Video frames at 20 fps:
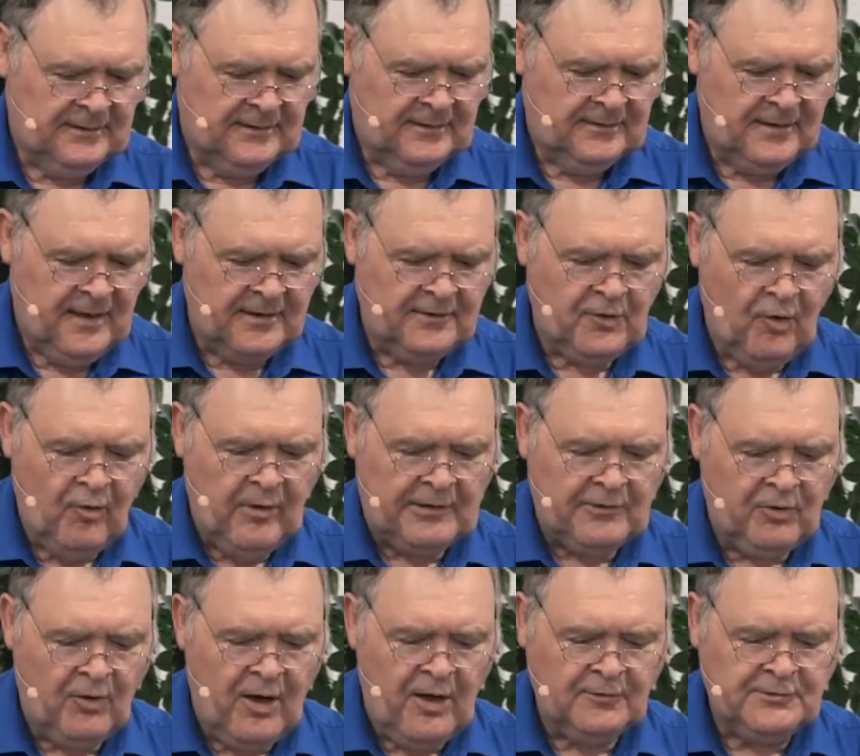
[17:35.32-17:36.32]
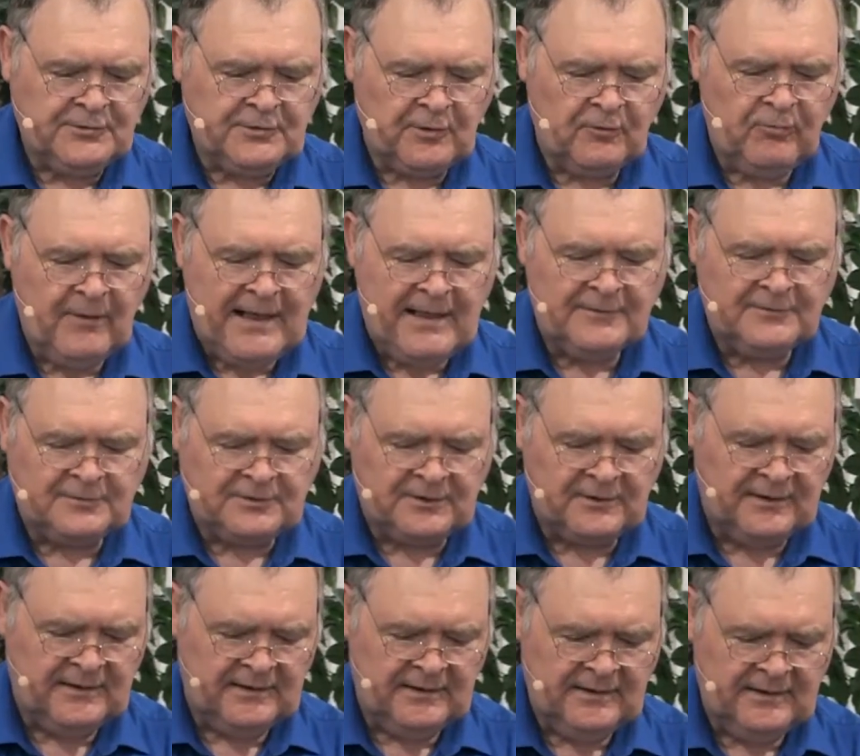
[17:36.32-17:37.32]
they go across the Red
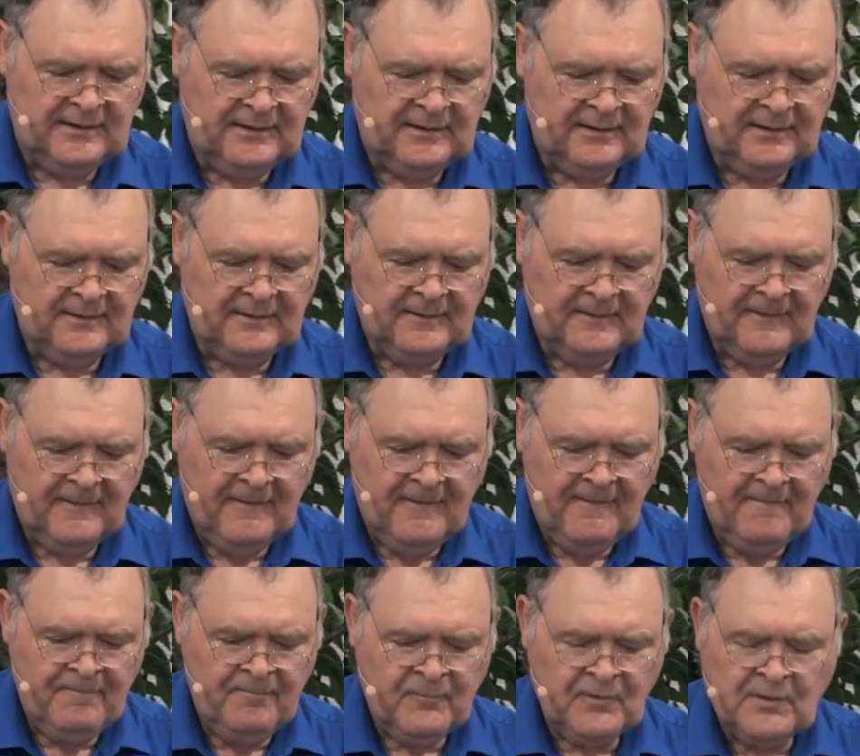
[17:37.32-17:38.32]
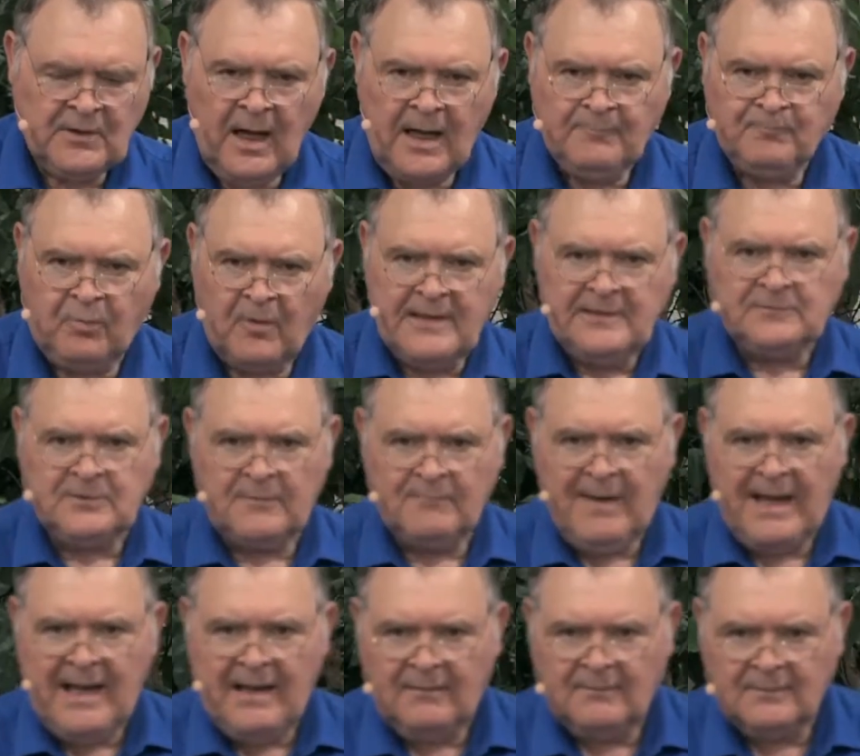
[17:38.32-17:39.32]
Sea. God brings them
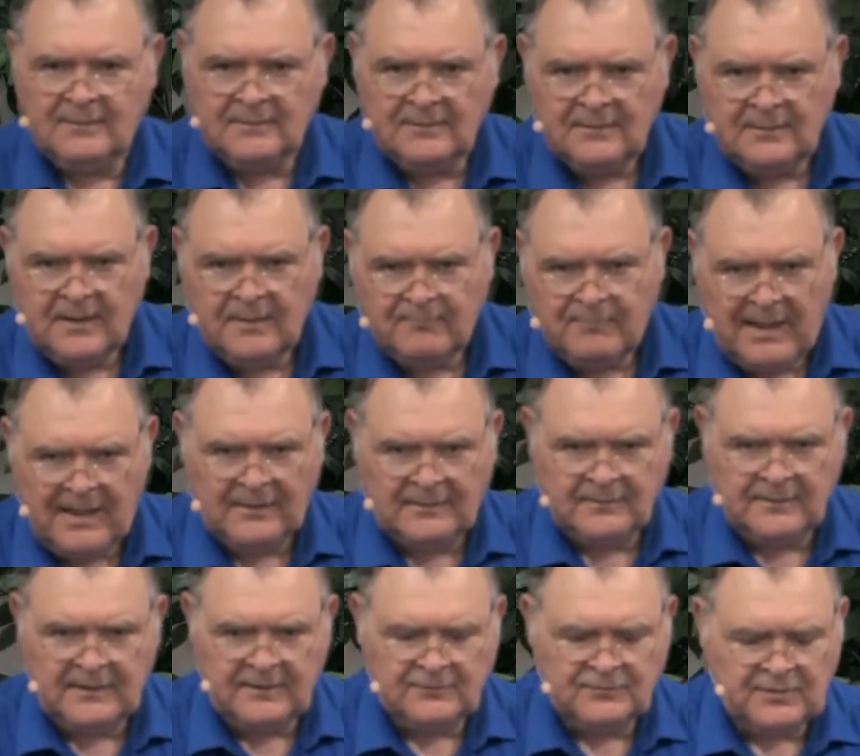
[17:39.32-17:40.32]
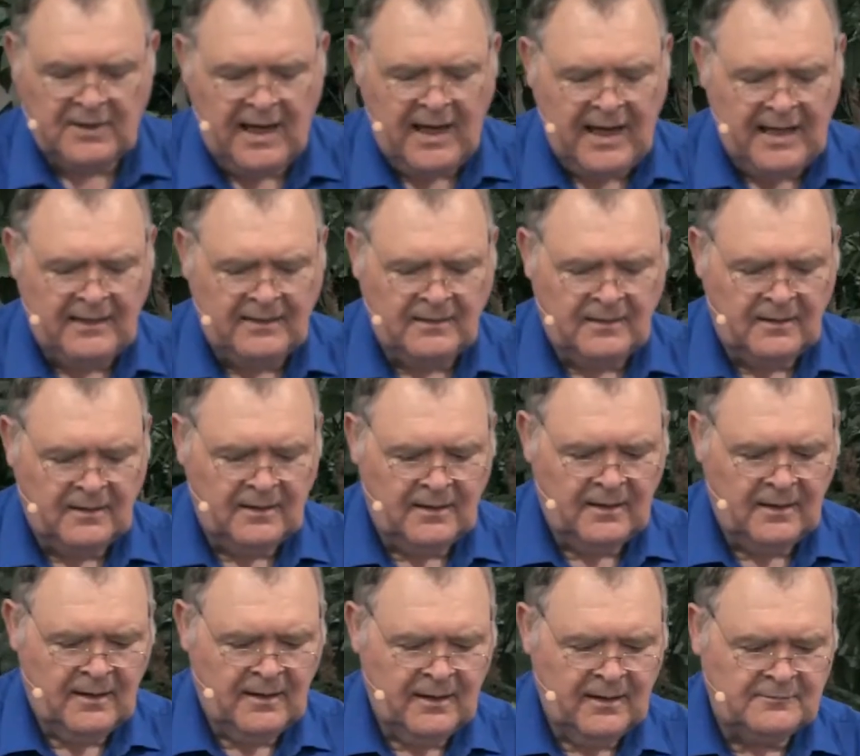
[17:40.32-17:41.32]
out of bondage. And
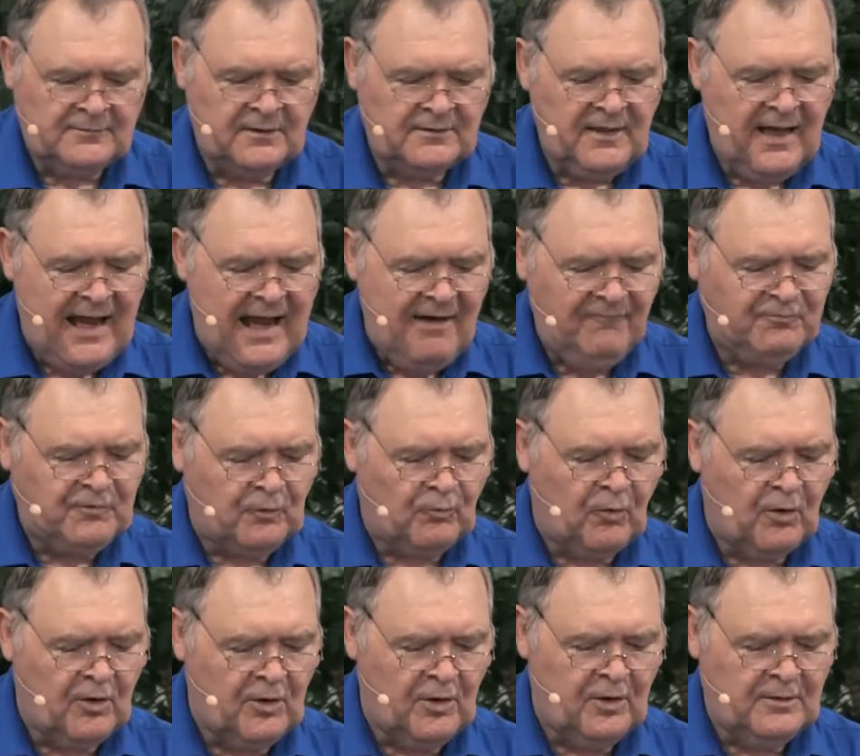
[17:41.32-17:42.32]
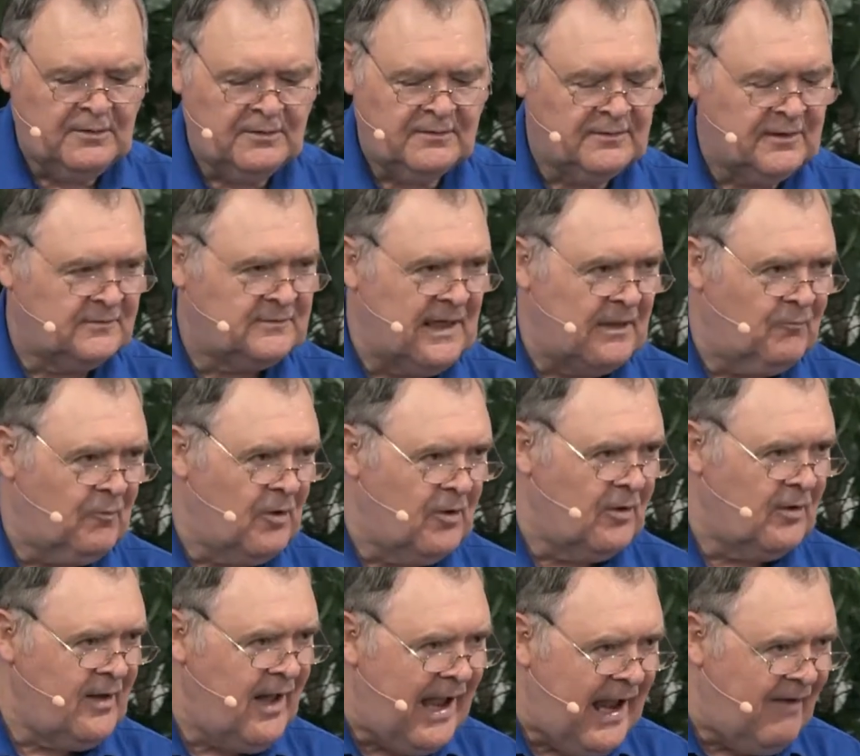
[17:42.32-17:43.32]
he said, afterward, there's that
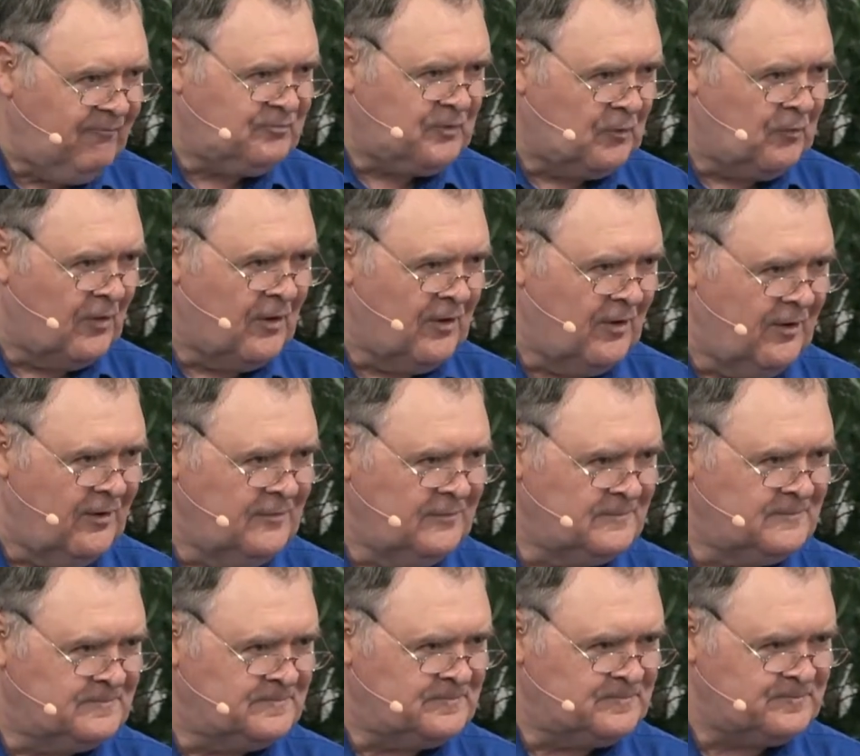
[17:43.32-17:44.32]
word, afterward,